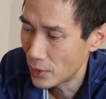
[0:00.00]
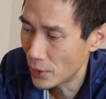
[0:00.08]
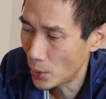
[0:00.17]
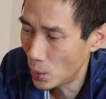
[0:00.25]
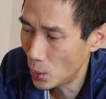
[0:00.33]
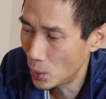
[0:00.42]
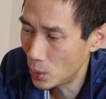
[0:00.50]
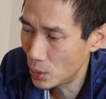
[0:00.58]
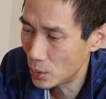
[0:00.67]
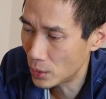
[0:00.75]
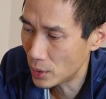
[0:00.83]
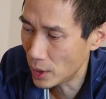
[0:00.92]
the
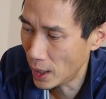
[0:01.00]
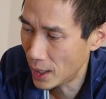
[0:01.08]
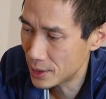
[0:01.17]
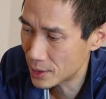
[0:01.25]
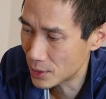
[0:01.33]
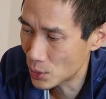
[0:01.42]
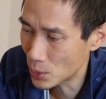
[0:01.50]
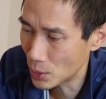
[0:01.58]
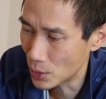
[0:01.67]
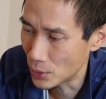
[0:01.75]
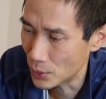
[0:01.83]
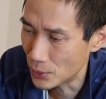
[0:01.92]
hole has a
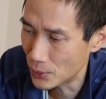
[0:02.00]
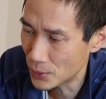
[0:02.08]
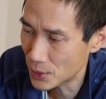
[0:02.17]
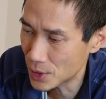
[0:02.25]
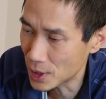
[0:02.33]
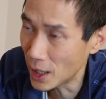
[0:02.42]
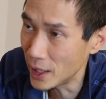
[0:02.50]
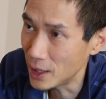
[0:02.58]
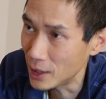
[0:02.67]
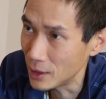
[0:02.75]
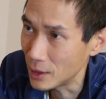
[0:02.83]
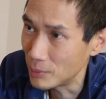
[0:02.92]
sort of
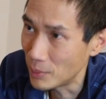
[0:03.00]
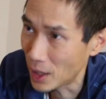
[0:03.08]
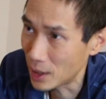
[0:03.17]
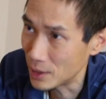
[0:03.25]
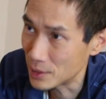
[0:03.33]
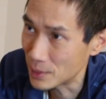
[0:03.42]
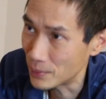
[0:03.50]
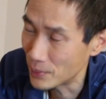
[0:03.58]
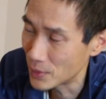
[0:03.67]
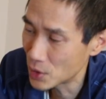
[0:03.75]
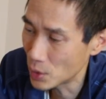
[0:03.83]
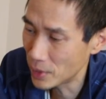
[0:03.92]
sliding mechanism.
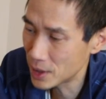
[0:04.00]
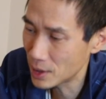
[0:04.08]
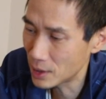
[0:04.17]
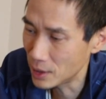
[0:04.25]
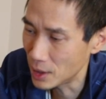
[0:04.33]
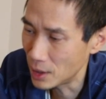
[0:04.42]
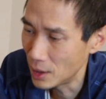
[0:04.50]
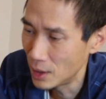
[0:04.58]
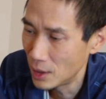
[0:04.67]
So basically,